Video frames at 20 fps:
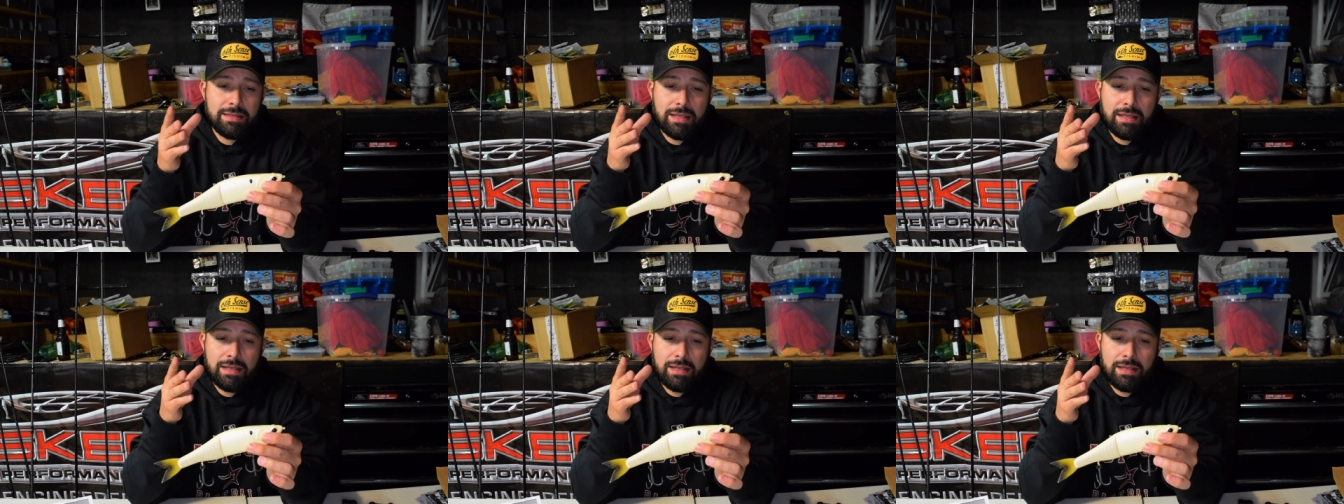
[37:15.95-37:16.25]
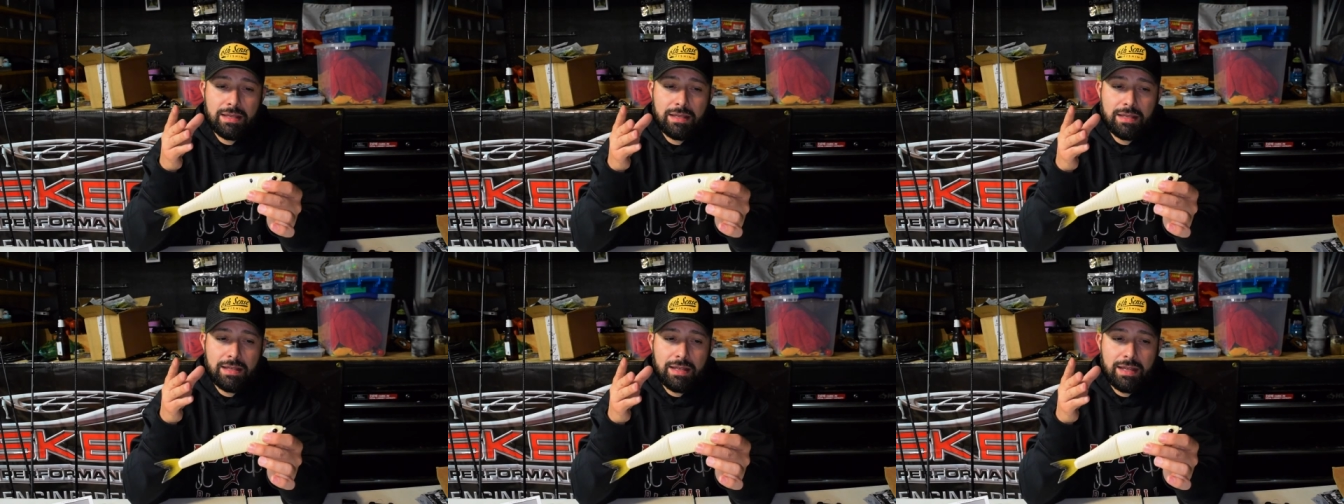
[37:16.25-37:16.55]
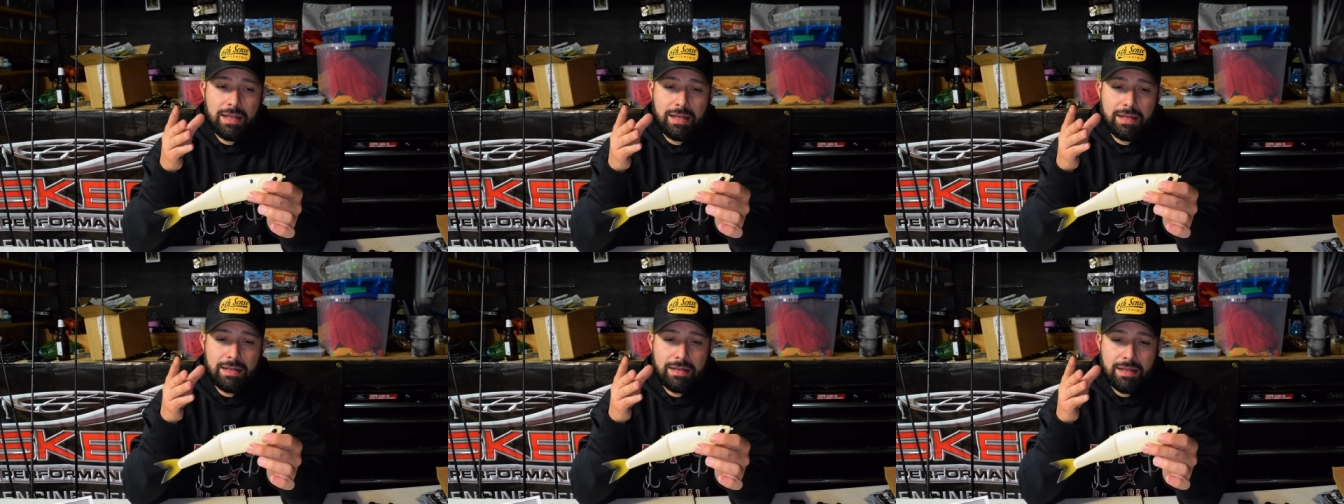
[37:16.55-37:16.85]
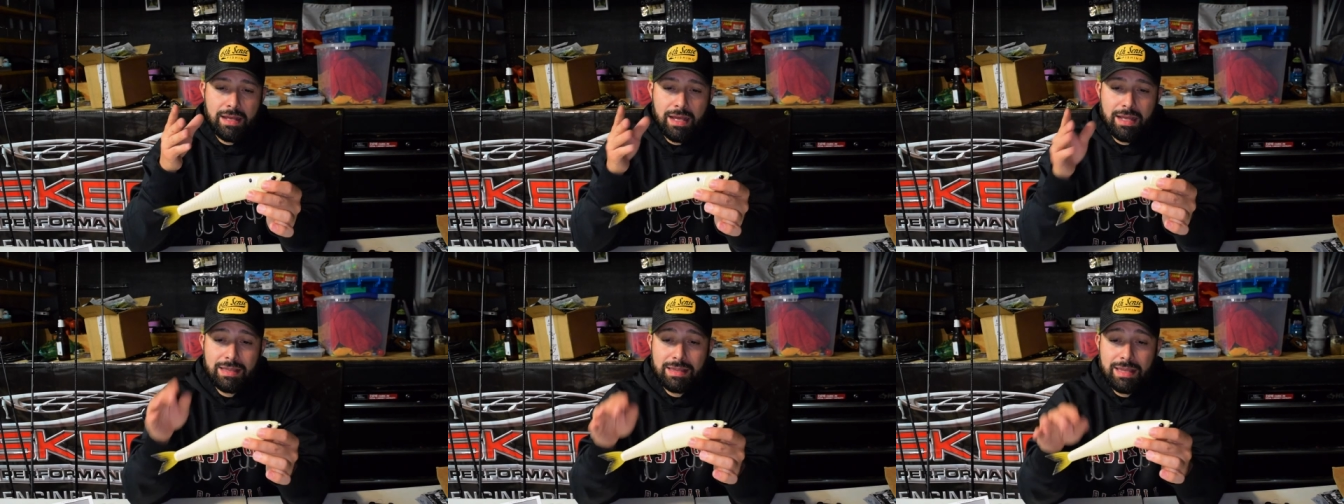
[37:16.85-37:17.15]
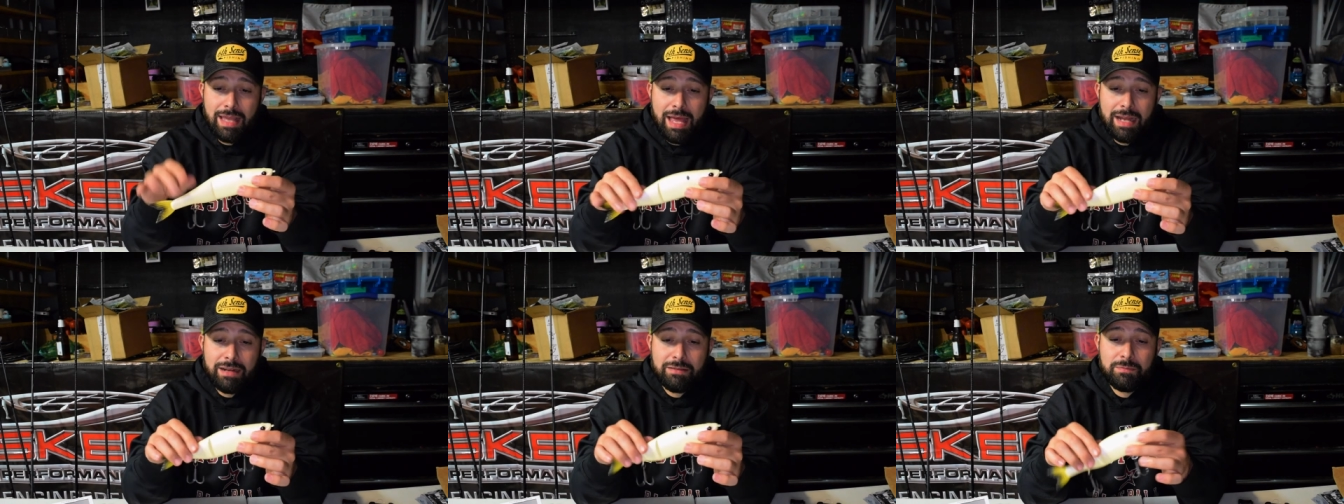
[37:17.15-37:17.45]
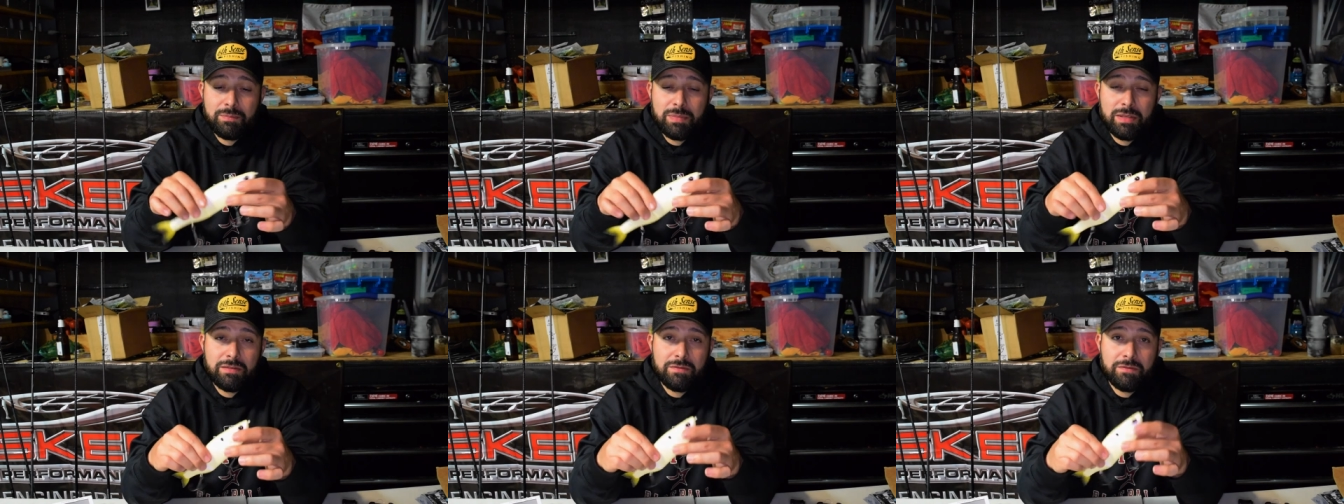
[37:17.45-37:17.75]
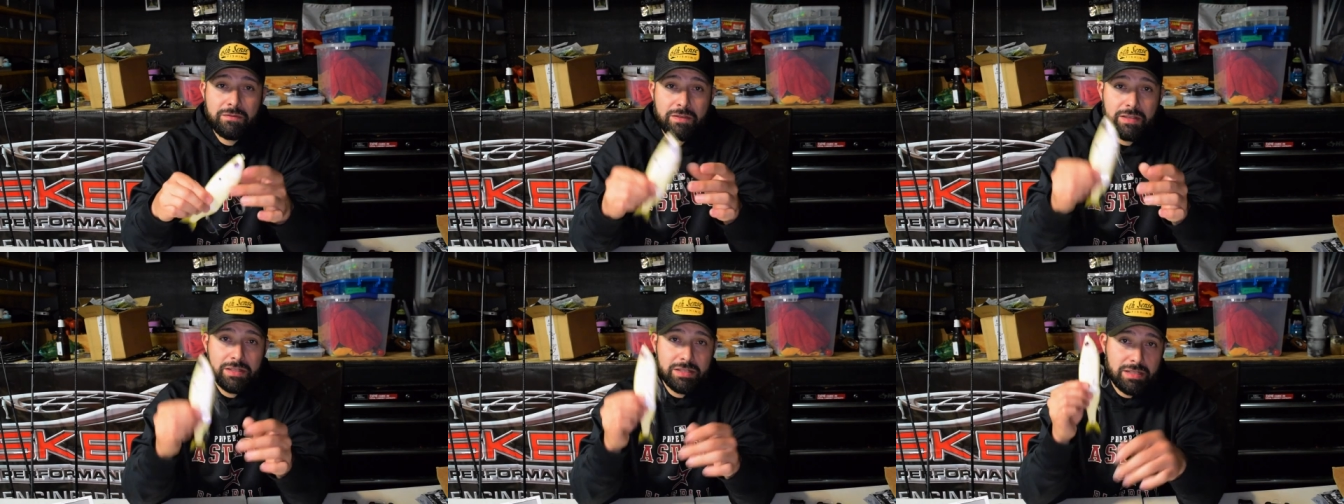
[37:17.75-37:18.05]
Uh, and a lot of big
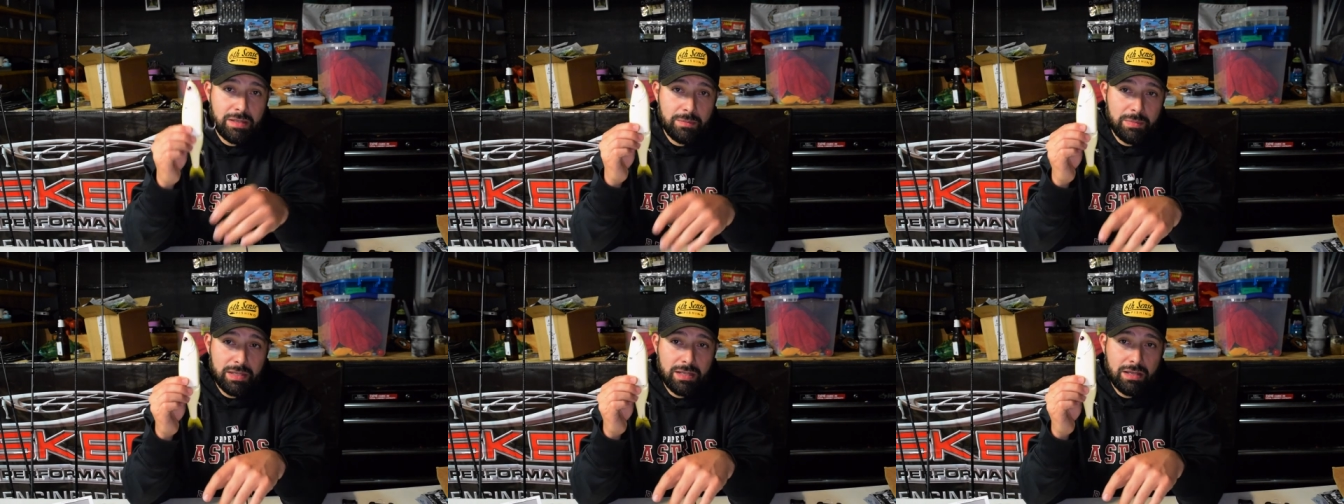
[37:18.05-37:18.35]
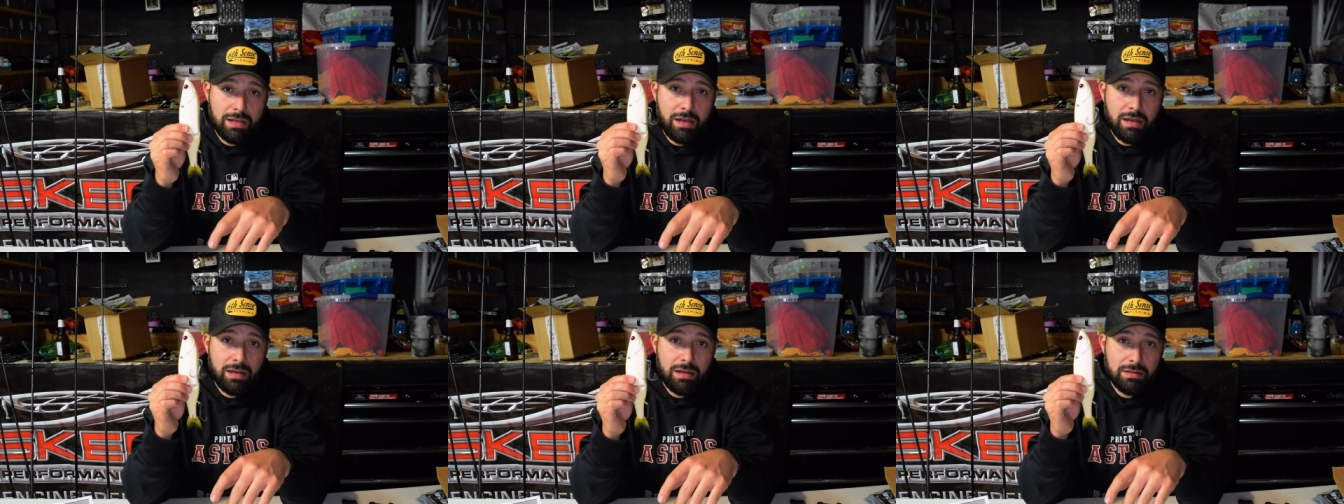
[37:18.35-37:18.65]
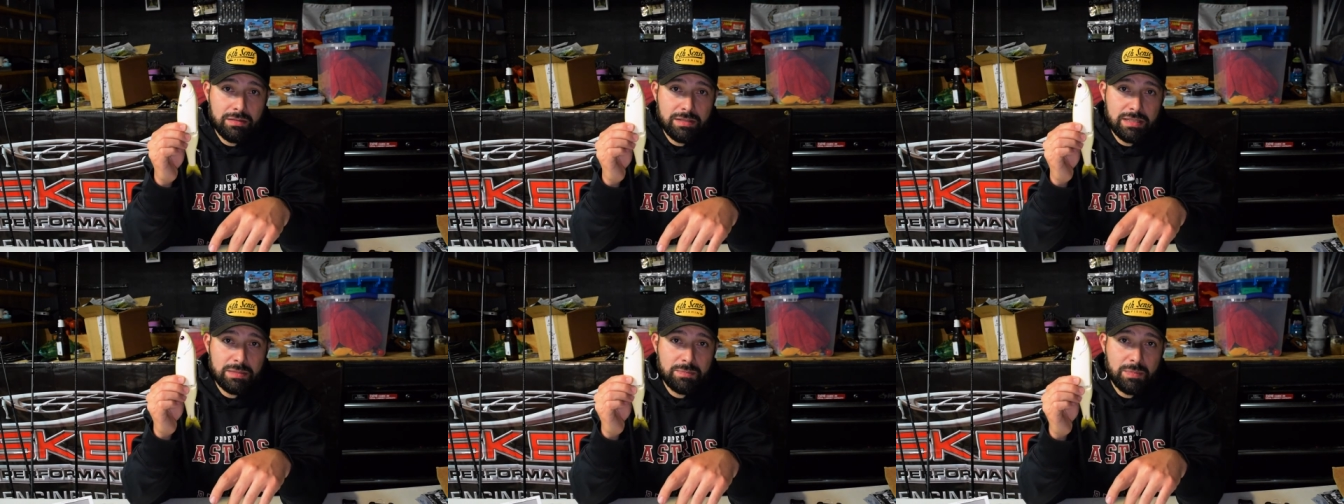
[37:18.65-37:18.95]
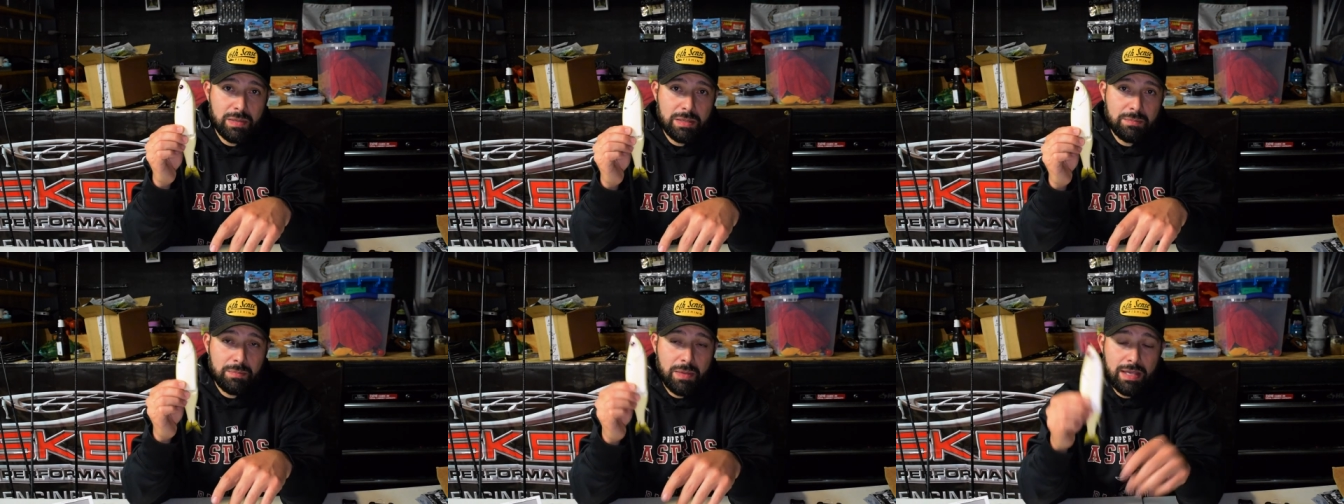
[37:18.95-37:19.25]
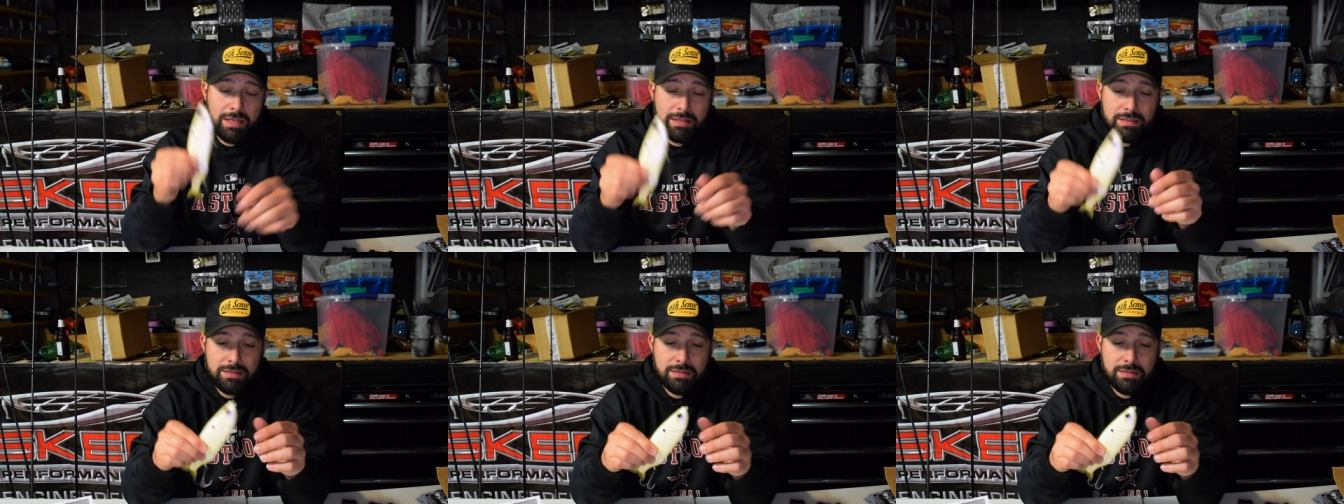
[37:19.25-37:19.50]
fish have been caught on these big baits.